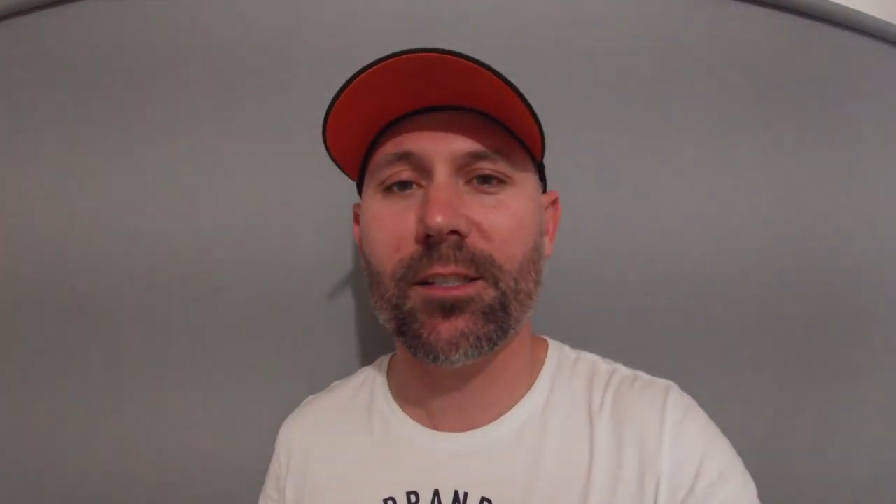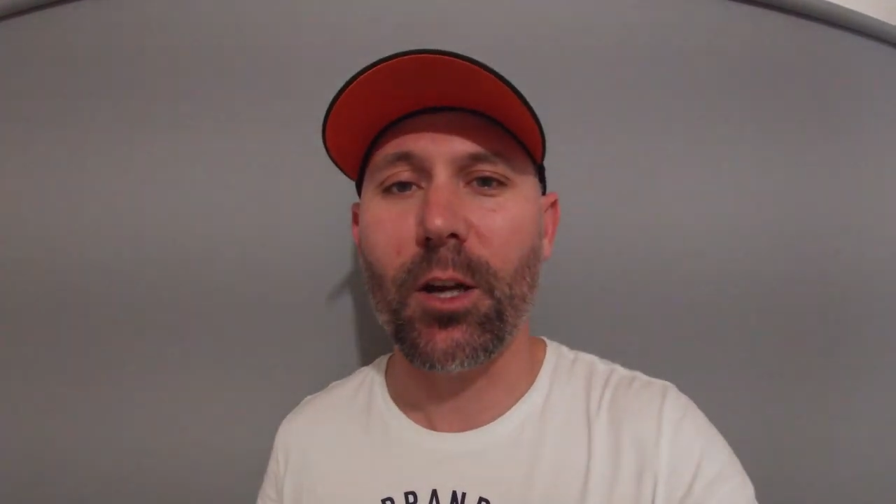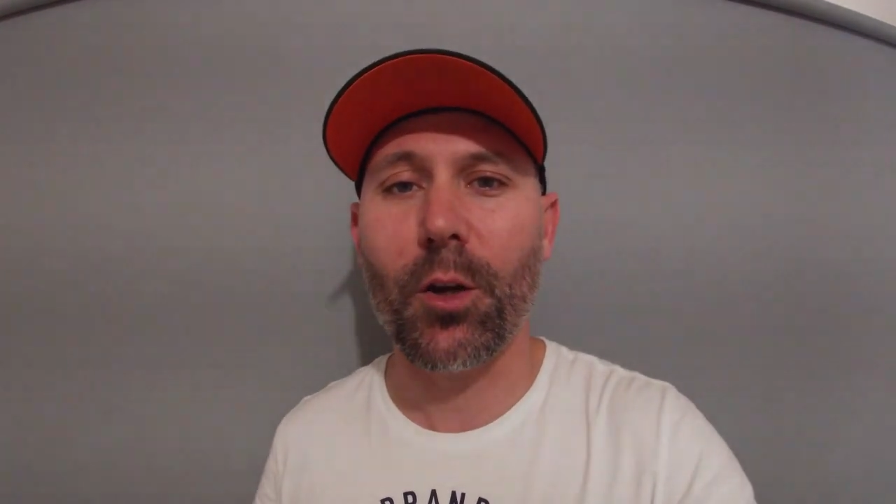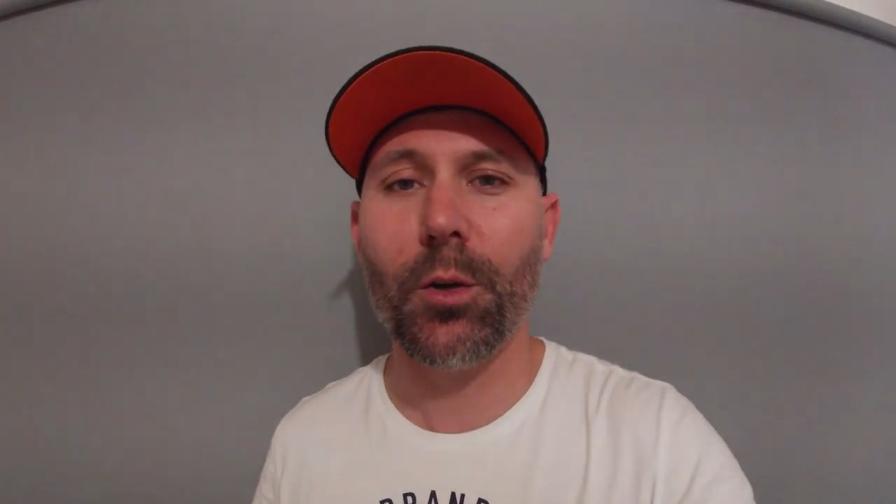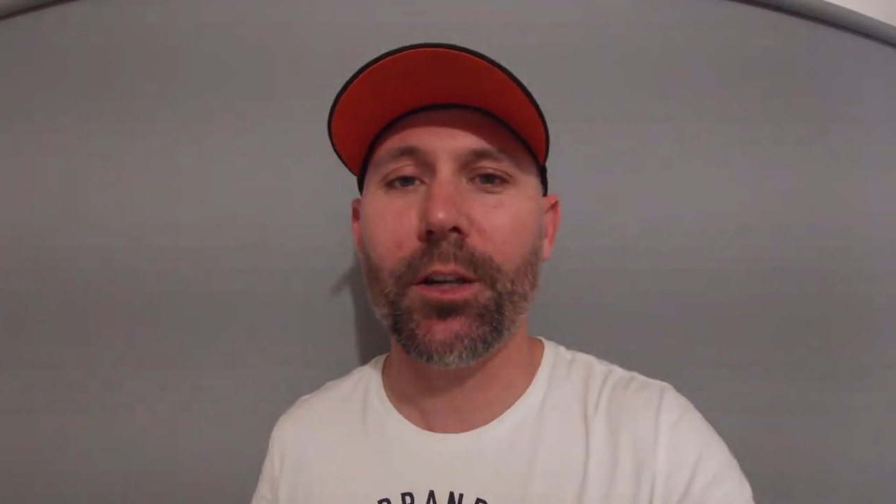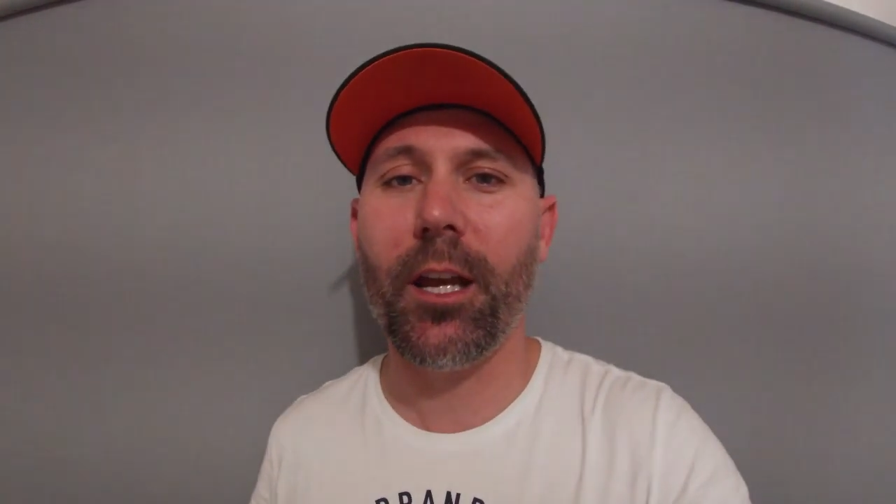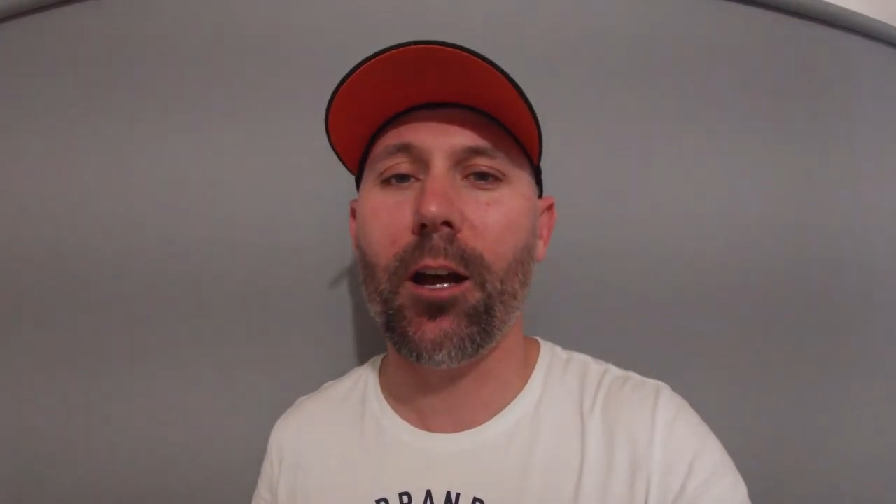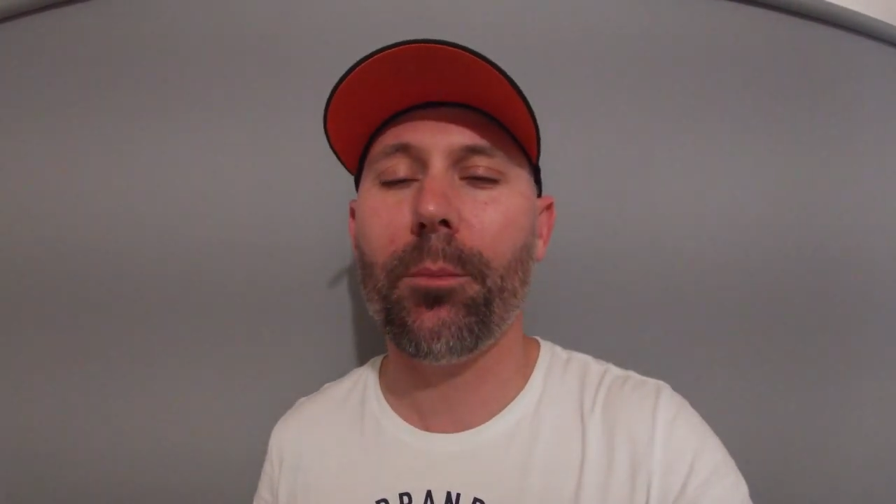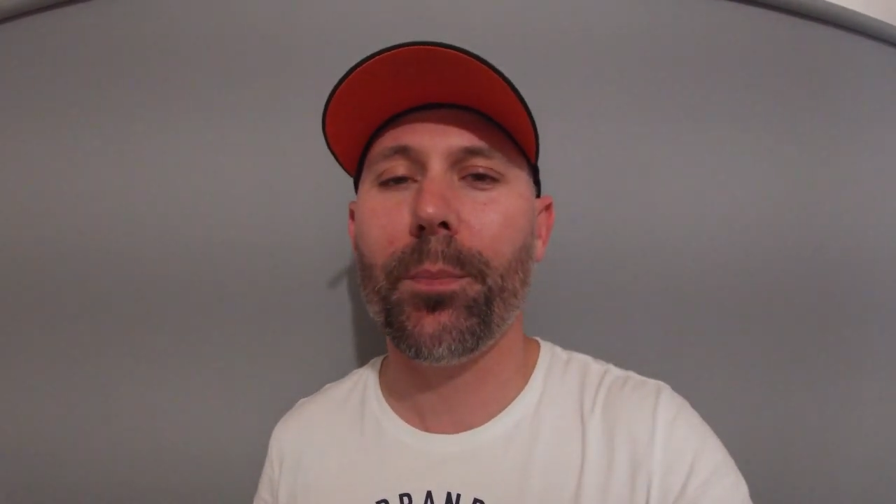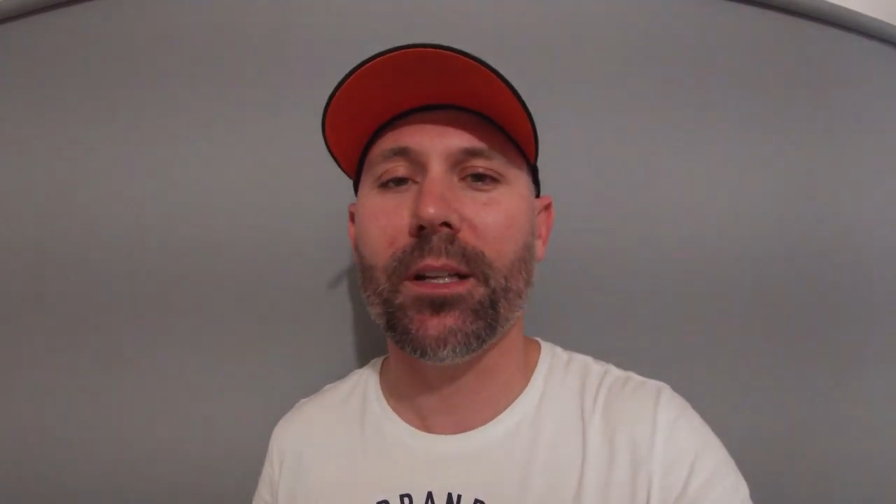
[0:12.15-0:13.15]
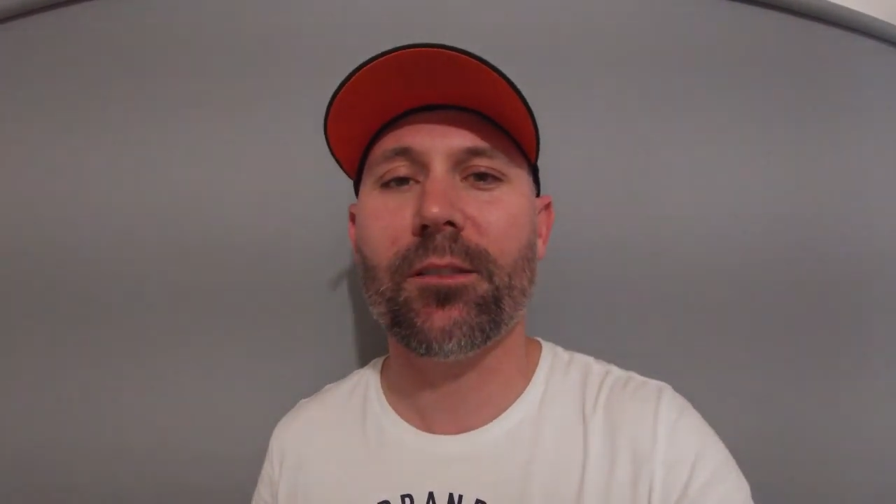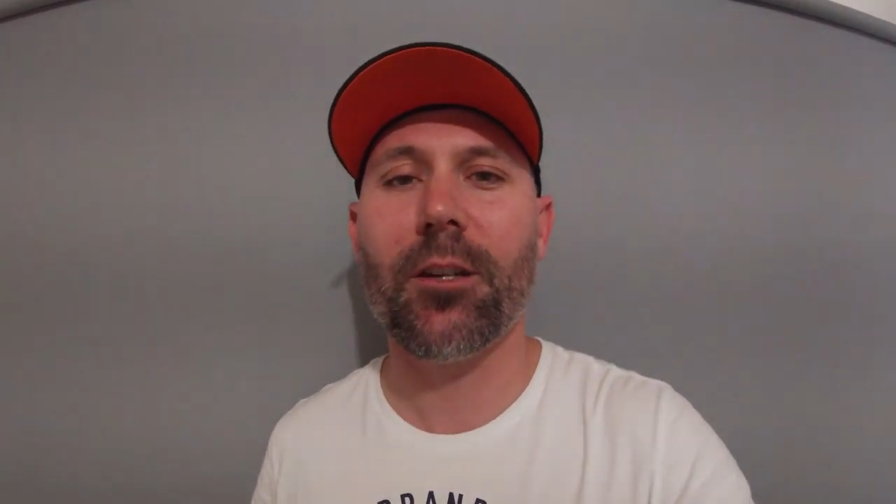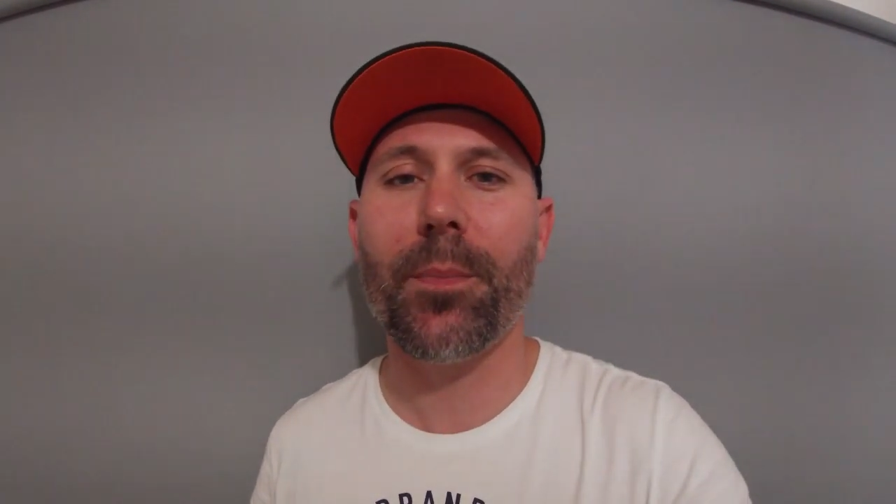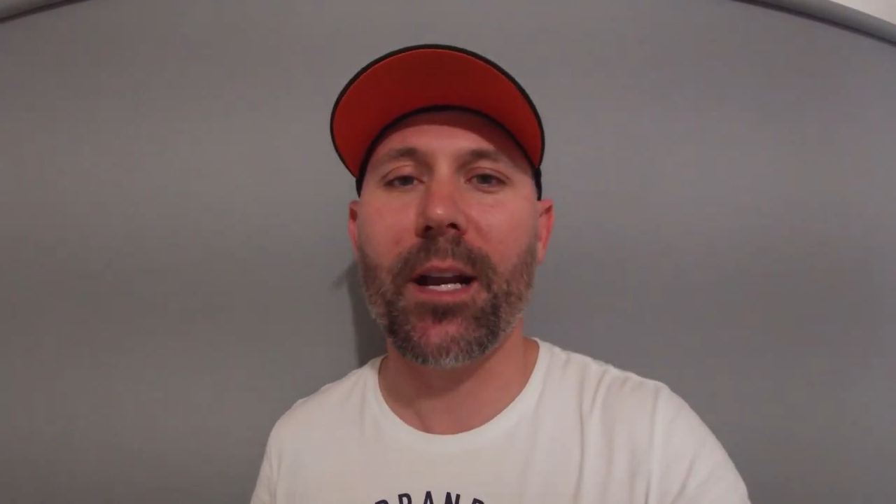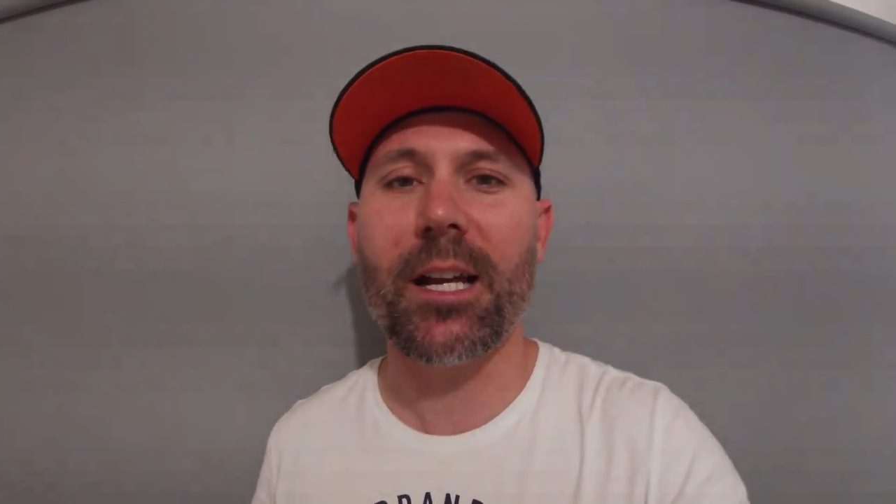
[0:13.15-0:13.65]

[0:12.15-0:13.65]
so I couldn't help but stop and